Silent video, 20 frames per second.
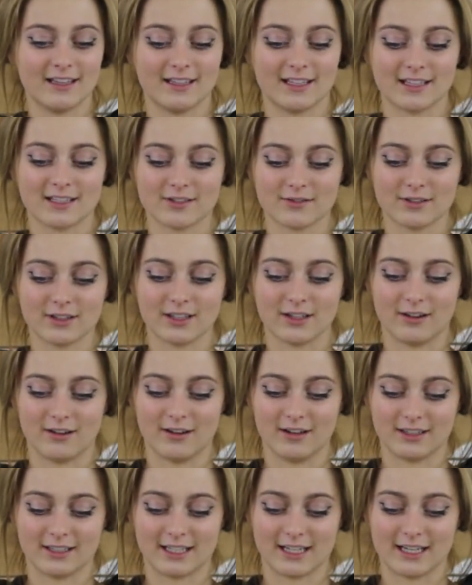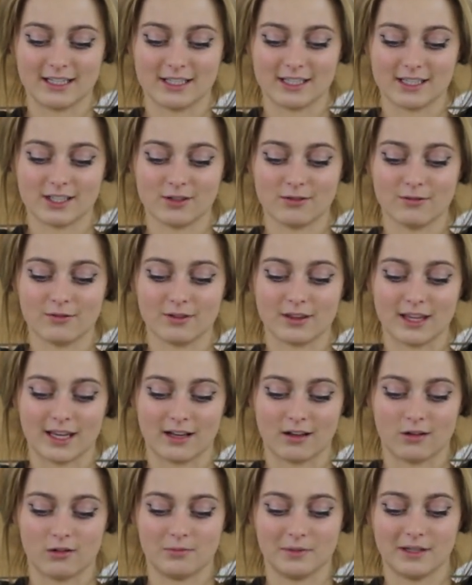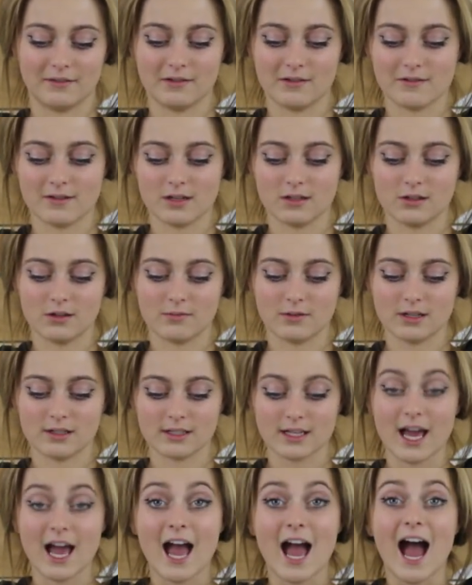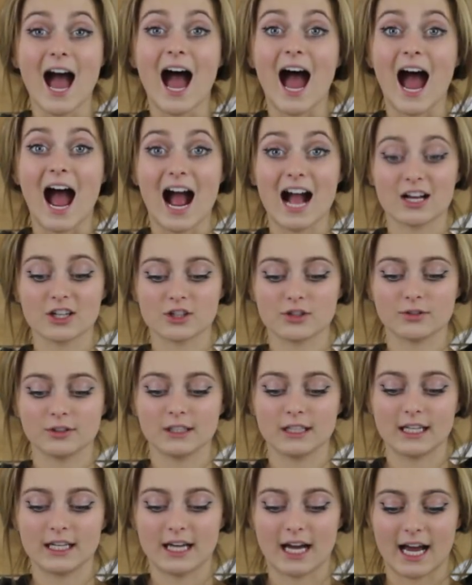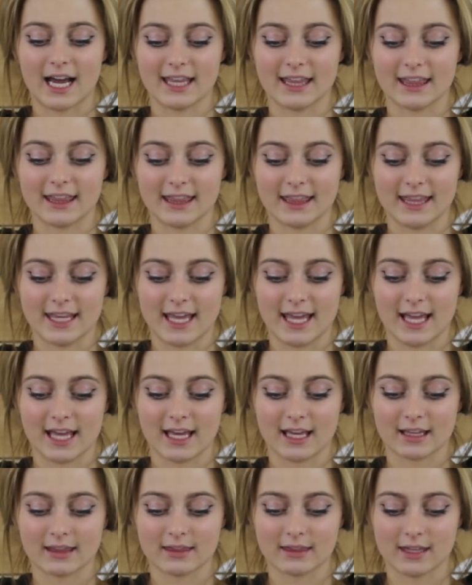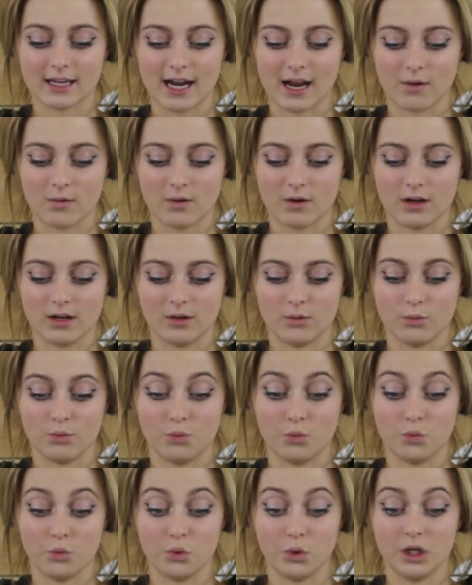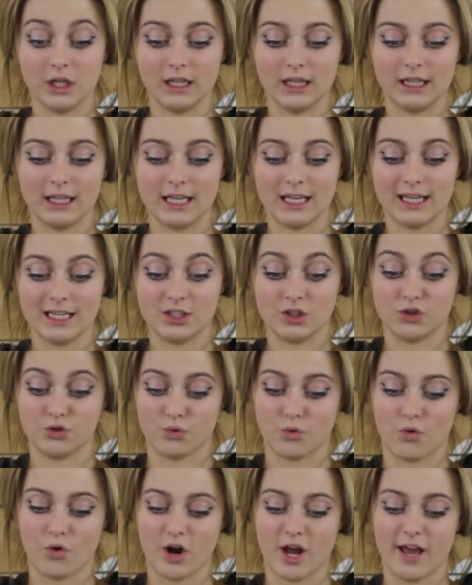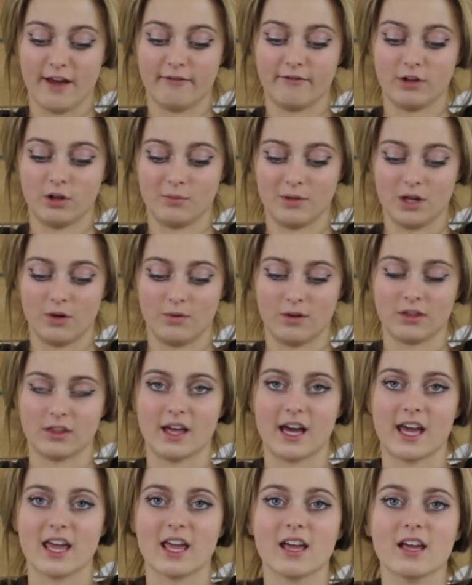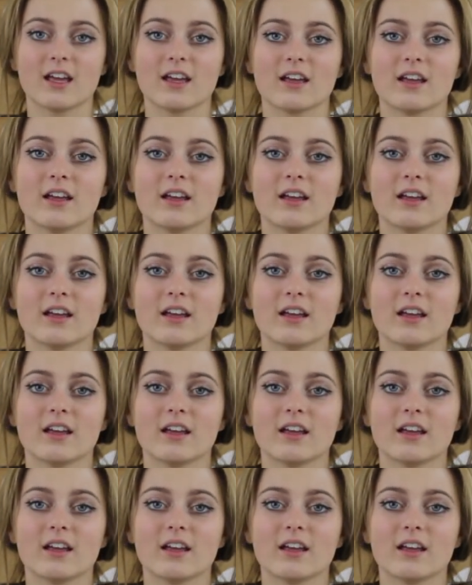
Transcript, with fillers: that's really hard. Can I just do it with like all my favorite YouTubers? Actually, I think that I would really enjoy filming with like